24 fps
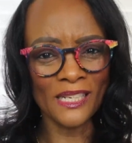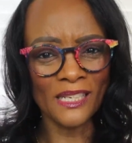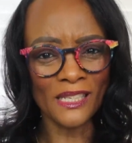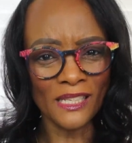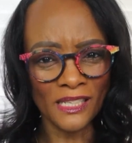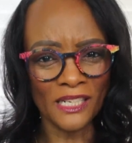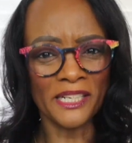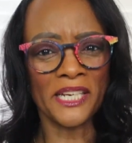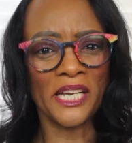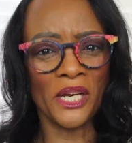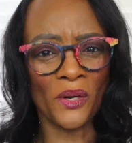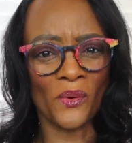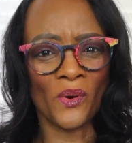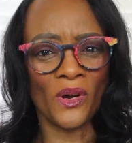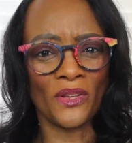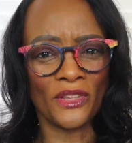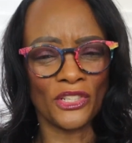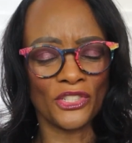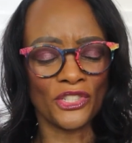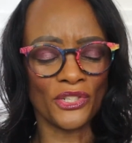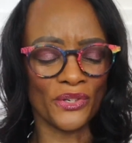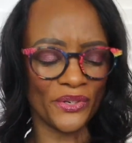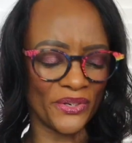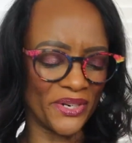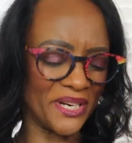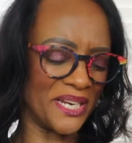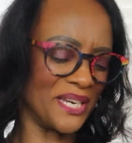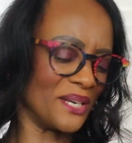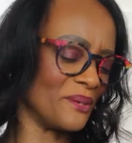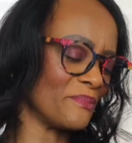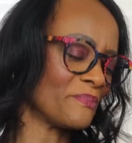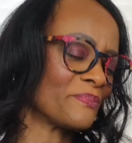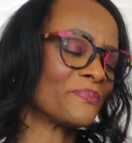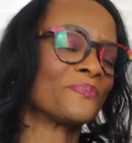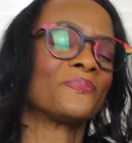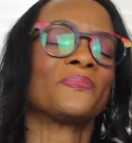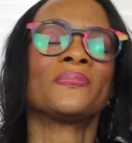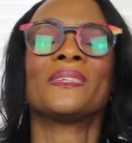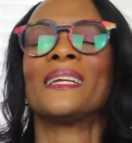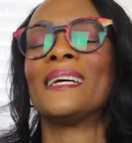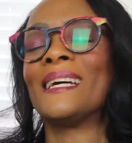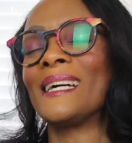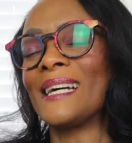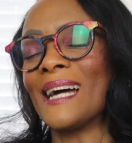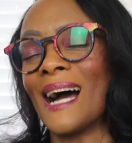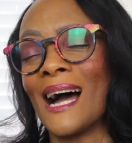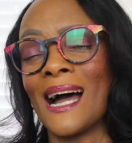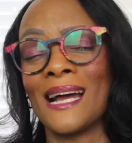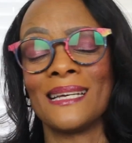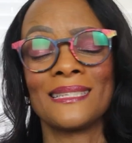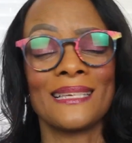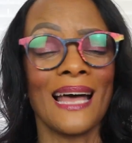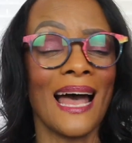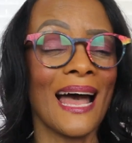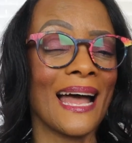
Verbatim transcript: Look here on the screen. Guys,